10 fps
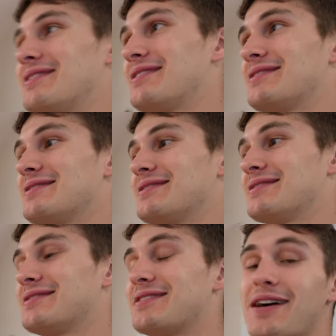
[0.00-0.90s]
Crazy.
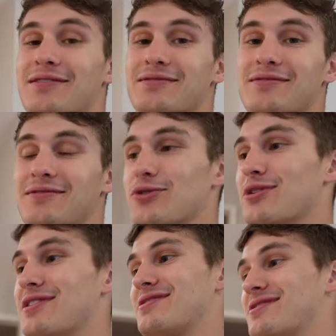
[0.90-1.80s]
Yeah,
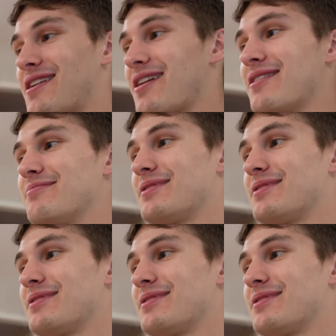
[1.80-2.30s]
literally insane.